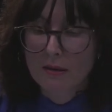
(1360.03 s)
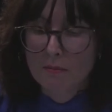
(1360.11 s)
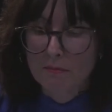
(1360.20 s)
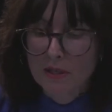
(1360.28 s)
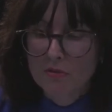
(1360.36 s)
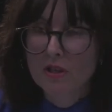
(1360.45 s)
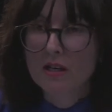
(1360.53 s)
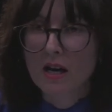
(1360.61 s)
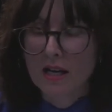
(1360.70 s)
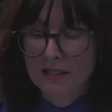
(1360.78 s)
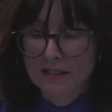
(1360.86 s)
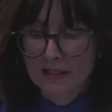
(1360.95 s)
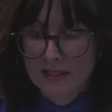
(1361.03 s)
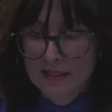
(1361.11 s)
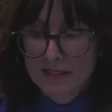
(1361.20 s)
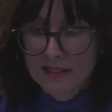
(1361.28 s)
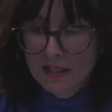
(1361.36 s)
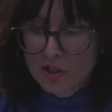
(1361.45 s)
be regarded as
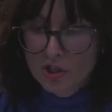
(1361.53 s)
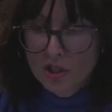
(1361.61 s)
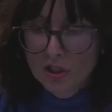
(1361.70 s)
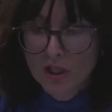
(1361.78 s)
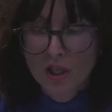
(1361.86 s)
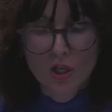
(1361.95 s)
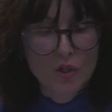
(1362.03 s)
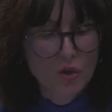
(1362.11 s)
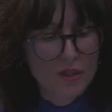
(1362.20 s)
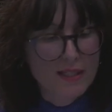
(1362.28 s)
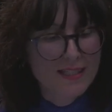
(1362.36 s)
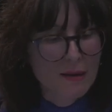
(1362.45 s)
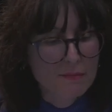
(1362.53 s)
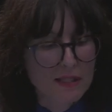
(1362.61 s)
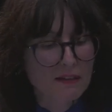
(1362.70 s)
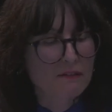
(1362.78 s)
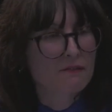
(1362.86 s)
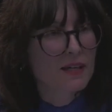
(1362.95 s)
essential, not as
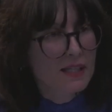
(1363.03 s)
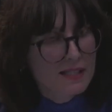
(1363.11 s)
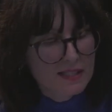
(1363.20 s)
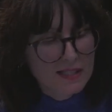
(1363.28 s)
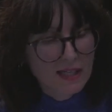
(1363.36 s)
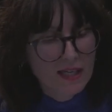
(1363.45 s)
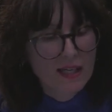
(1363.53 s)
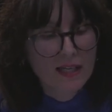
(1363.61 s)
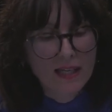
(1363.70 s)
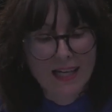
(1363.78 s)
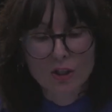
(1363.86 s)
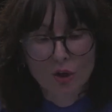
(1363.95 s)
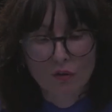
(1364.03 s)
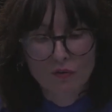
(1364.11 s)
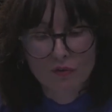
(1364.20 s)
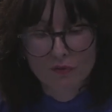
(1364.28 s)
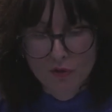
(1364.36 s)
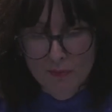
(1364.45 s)
something fixed, cut off
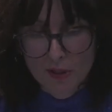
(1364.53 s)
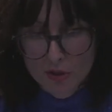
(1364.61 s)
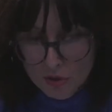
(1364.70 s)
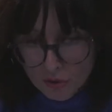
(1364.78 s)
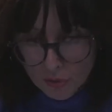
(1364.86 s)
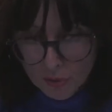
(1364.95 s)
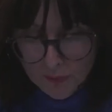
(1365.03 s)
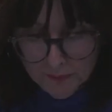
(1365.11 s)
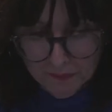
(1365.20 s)
from the true."